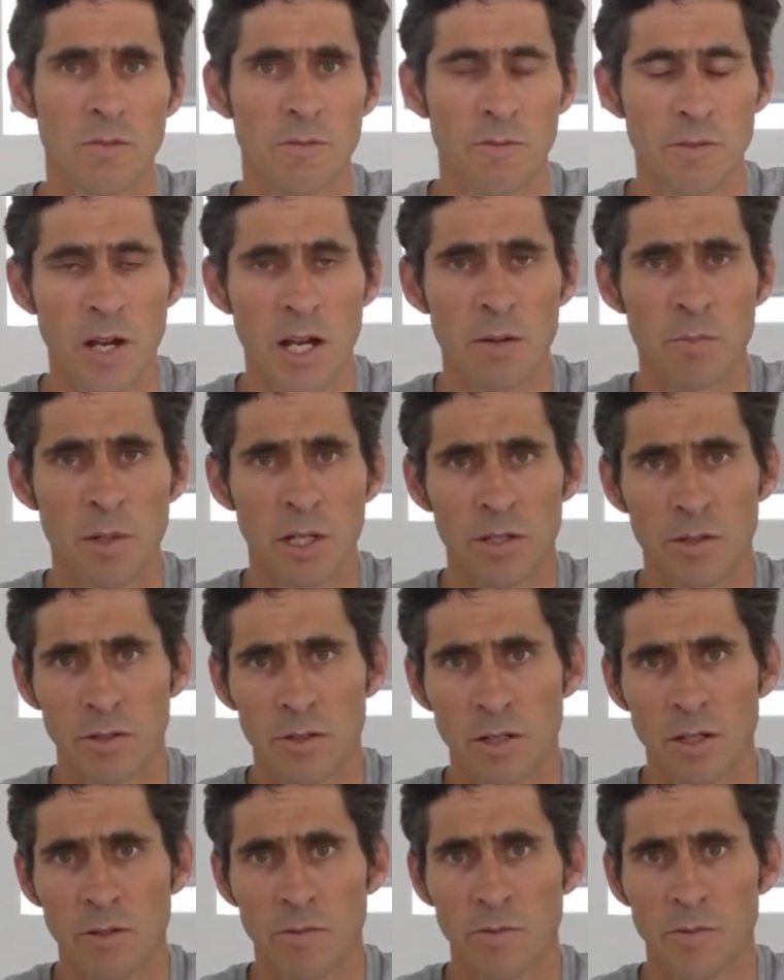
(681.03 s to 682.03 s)
Far
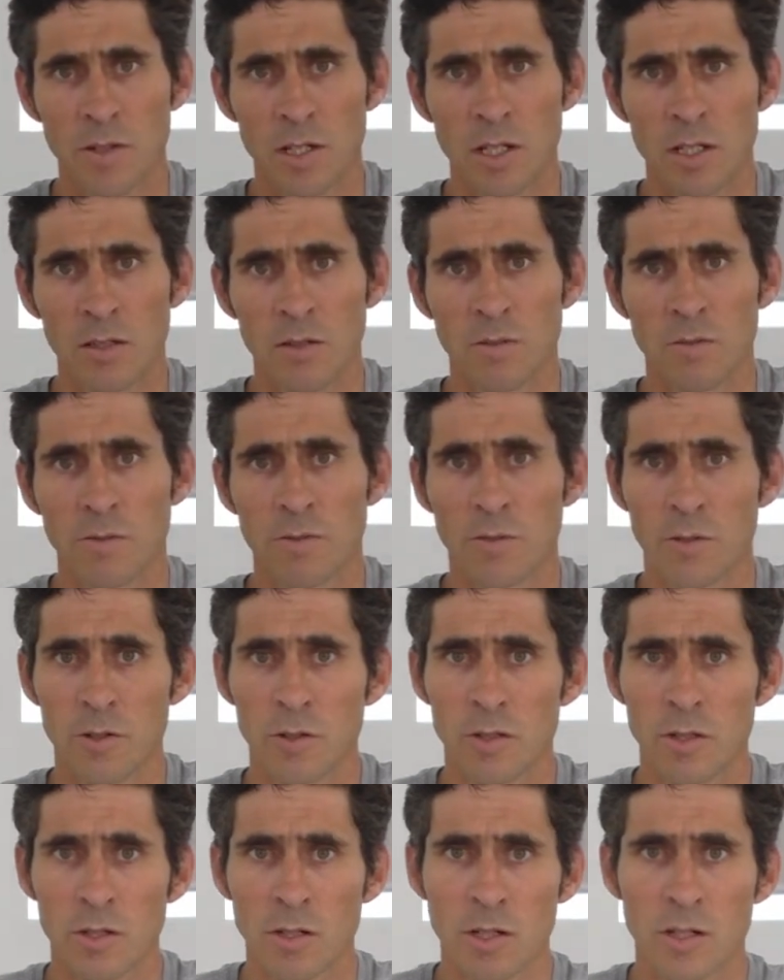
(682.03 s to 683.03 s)
better off in fruit
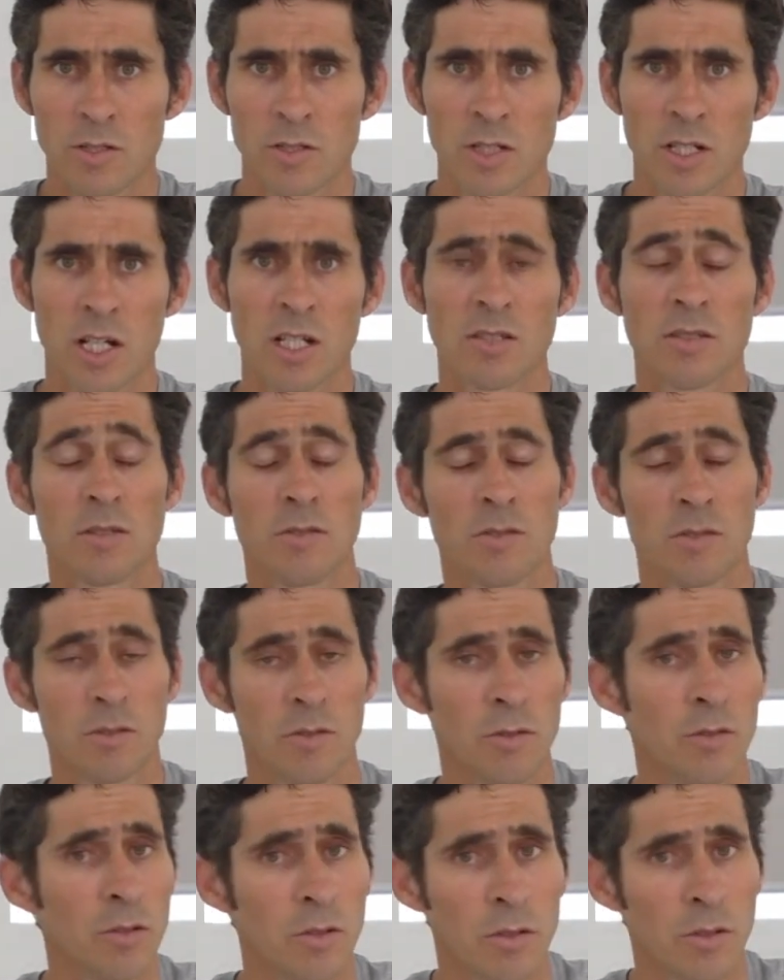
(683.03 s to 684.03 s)
negotiations
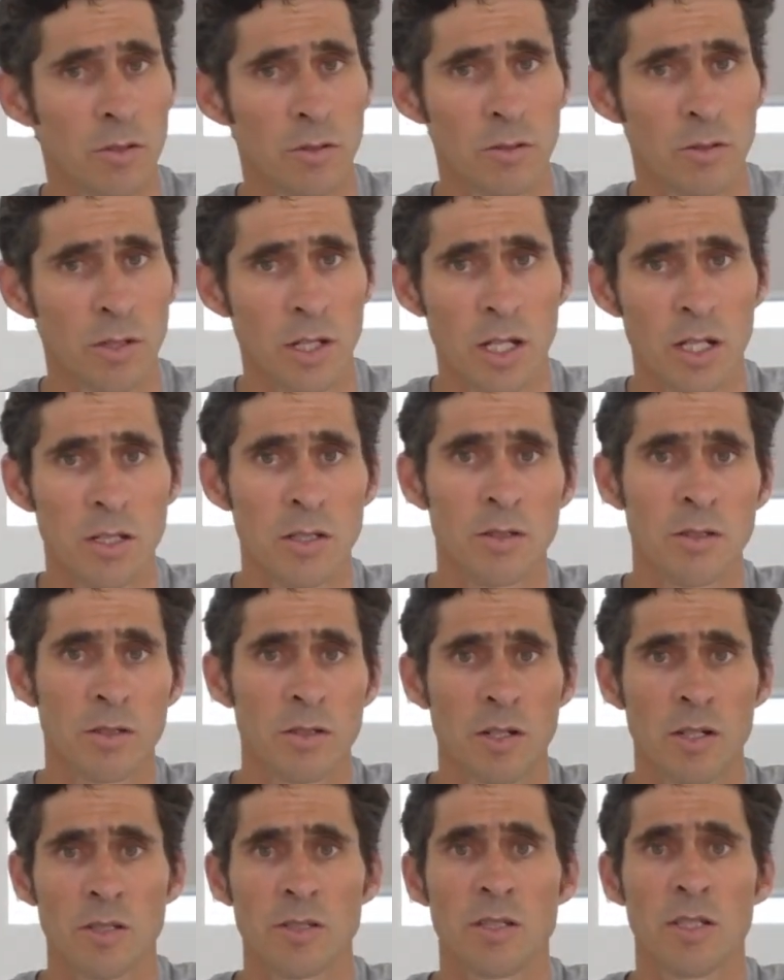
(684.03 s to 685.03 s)
or any
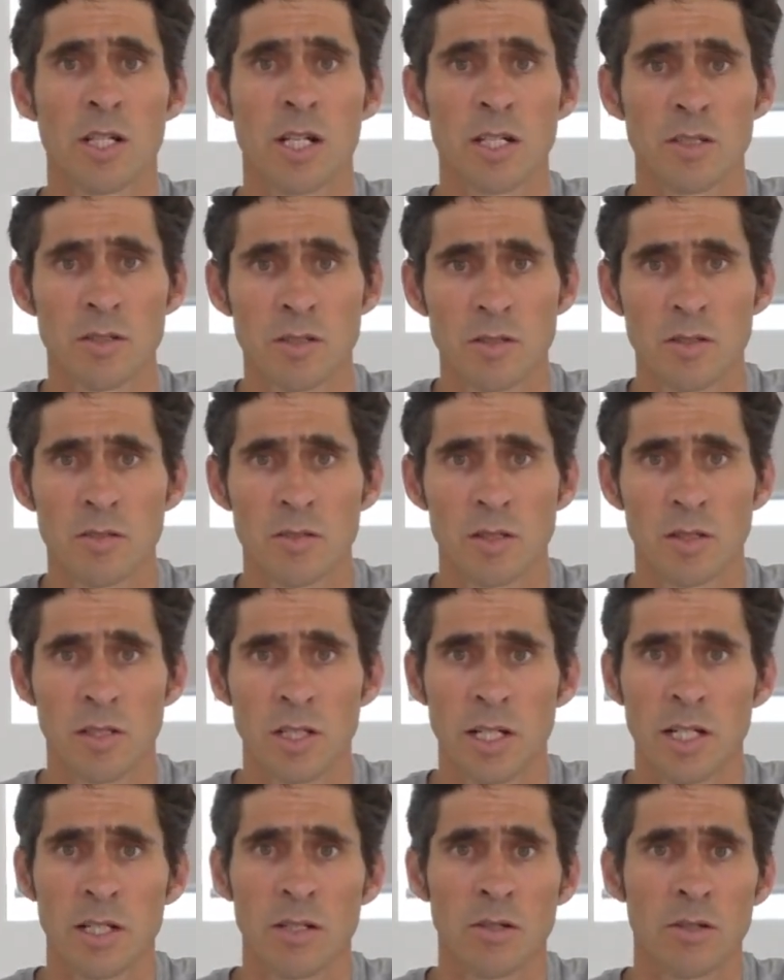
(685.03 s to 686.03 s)
negotiation to
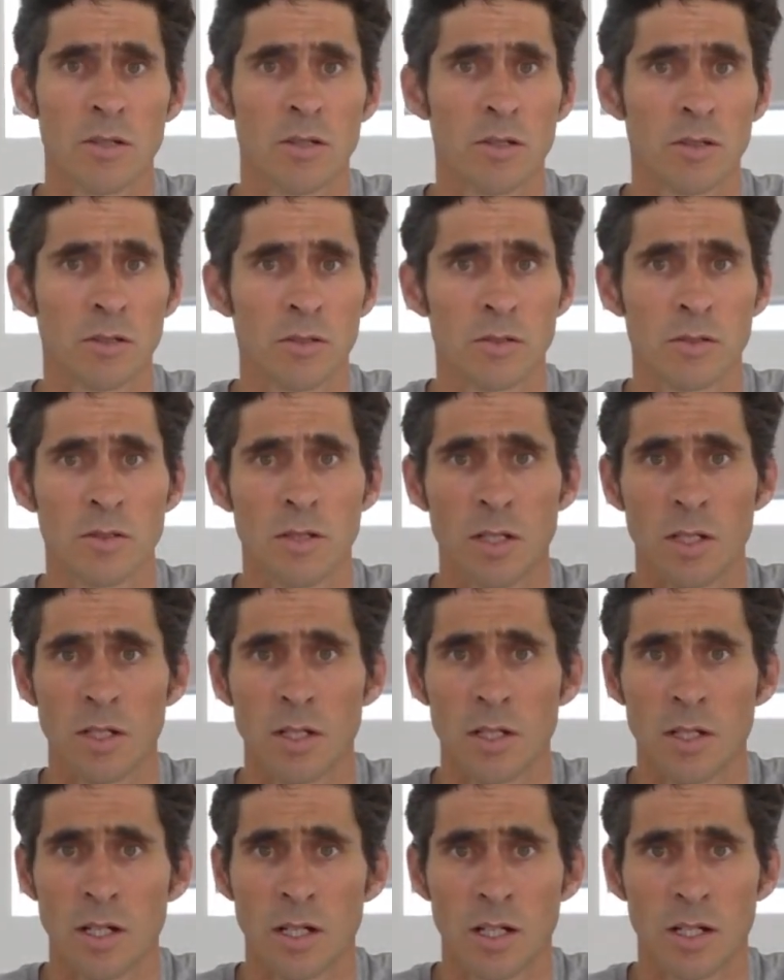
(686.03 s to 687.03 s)
lean on
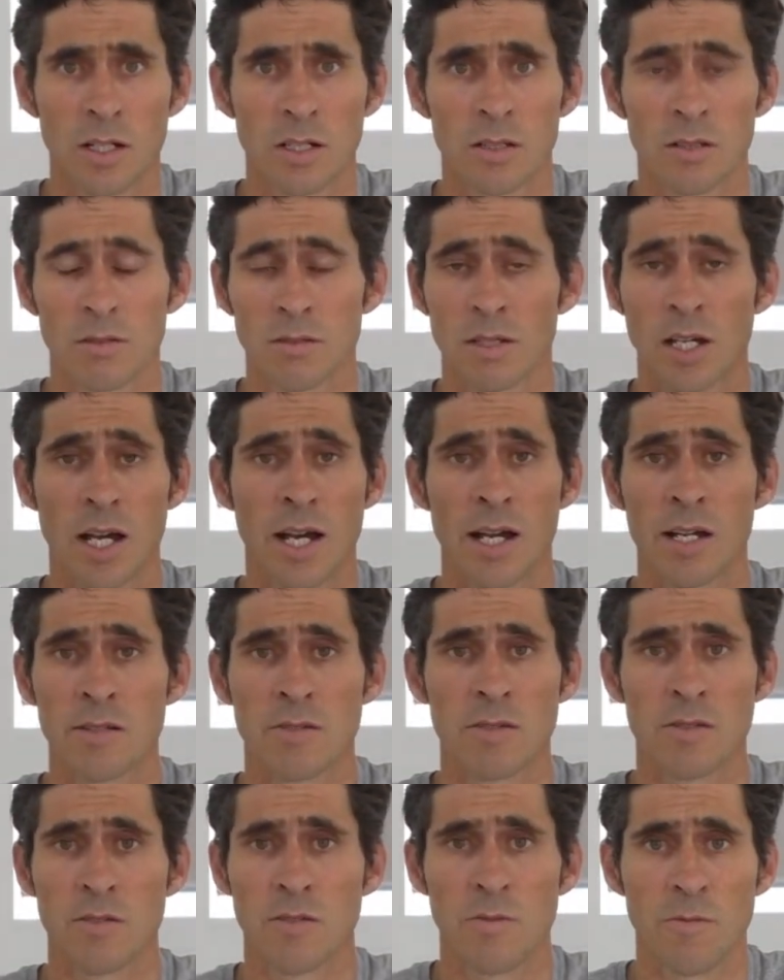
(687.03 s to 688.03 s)

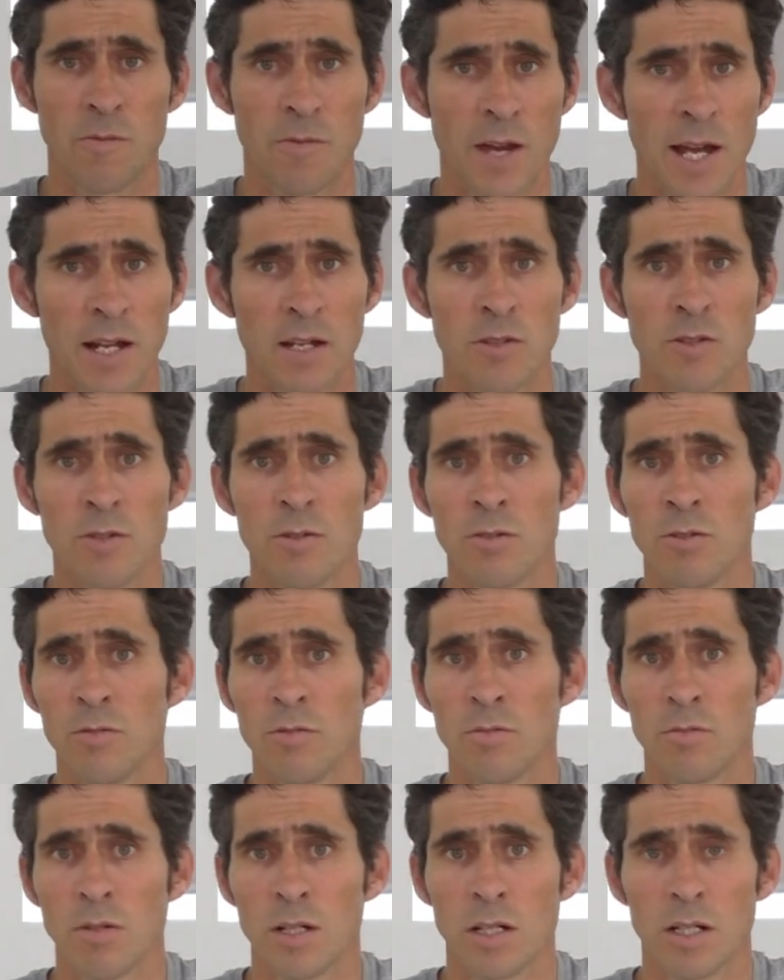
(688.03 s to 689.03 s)
cards of value